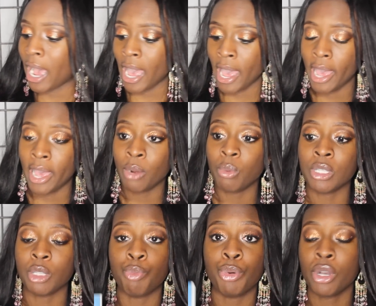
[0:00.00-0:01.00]
I had
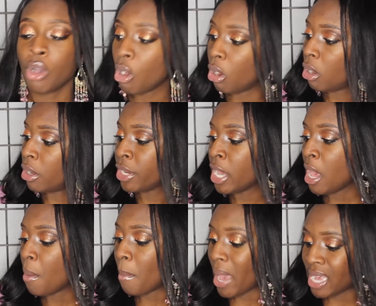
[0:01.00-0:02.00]
was a book called
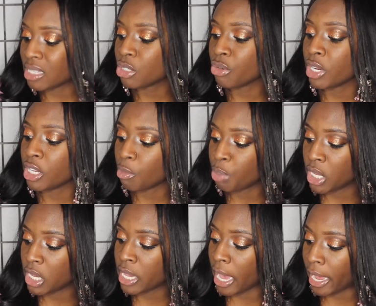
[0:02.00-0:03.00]
Mastering the
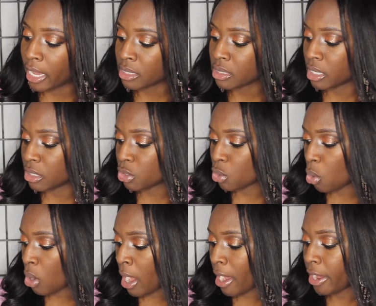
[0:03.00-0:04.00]
PCAT. It says
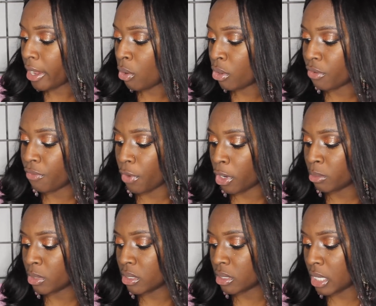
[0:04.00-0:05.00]
score high on the
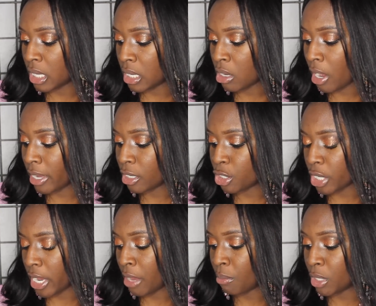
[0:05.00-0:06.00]
pharmacy college
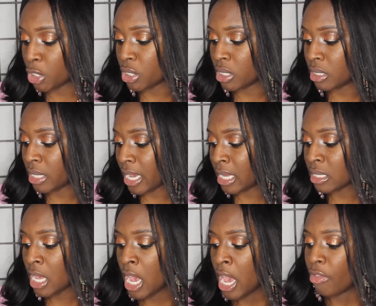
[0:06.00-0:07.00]
admission
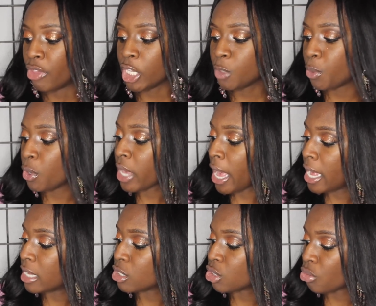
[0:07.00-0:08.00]
test. This book
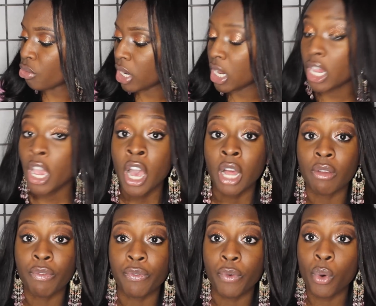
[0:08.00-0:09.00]
has three
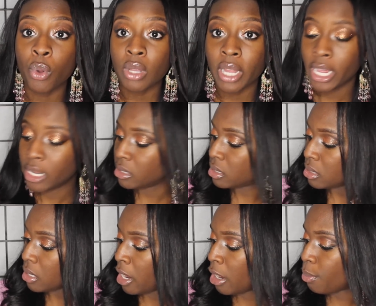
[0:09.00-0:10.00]
full
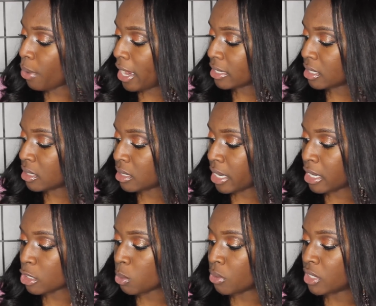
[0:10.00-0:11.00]
length um, practice
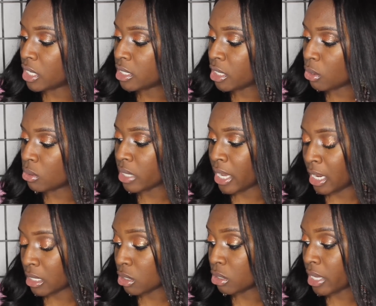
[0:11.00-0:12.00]
tests with details,
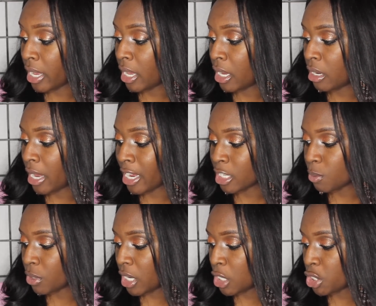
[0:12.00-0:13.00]
answers, and
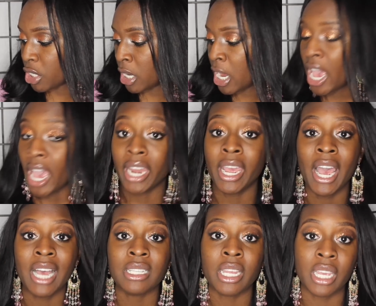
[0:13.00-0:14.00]
explanation, and it
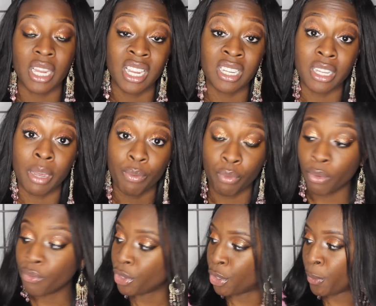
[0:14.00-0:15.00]
has like an in-depth
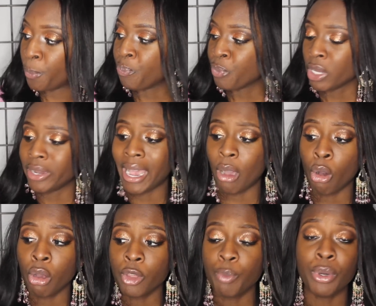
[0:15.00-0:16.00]
review. Now,
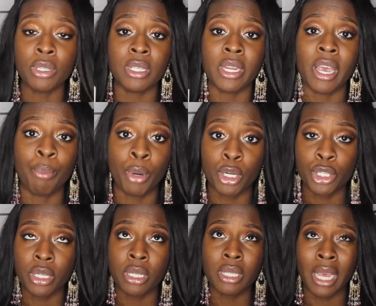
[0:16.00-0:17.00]
all the books that I
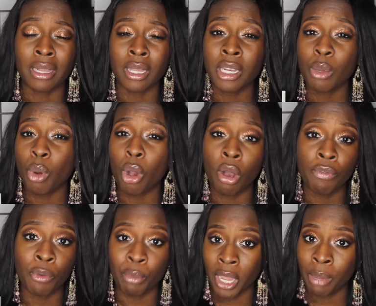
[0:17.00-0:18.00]
purchased, I think they were all
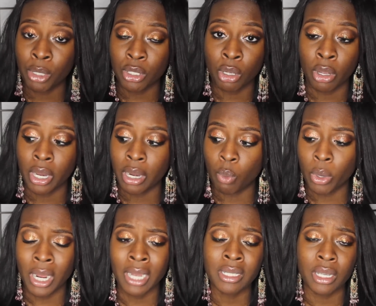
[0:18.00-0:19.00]
from Amazon, and
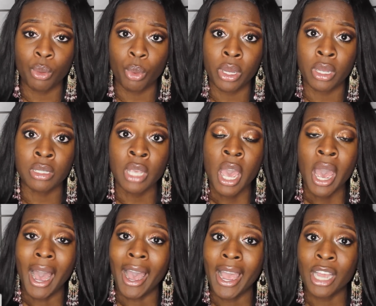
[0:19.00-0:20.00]
what I did was
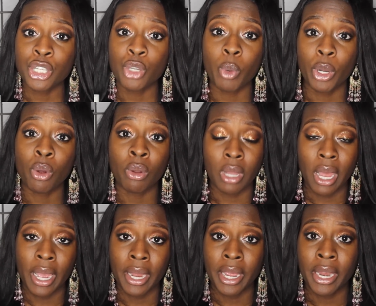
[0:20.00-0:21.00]
I actually went
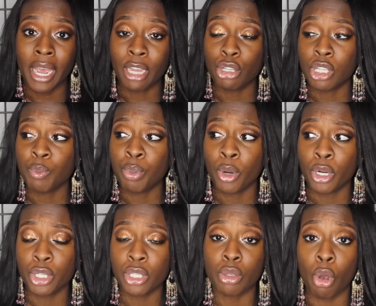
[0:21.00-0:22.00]
online and I just
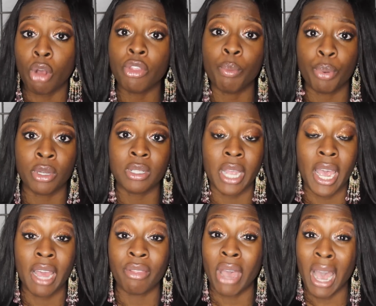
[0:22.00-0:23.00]
purchased all the books that
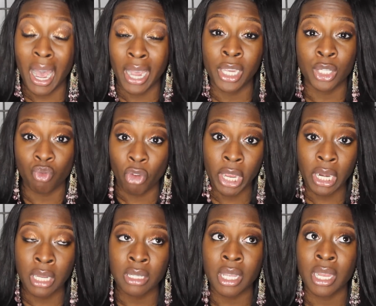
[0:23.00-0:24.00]
had the highest
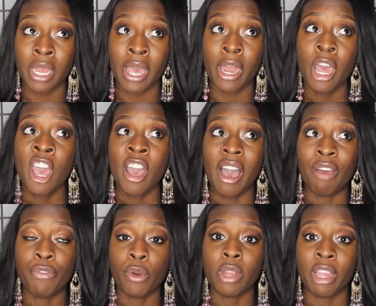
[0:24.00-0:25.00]
ratings and that I
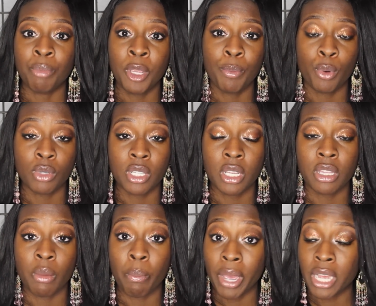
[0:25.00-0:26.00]
felt like people
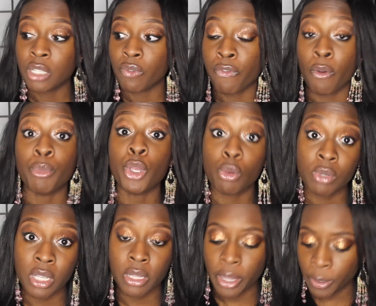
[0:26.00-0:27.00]
did the best from
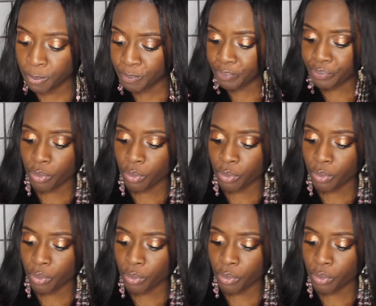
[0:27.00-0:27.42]
using them.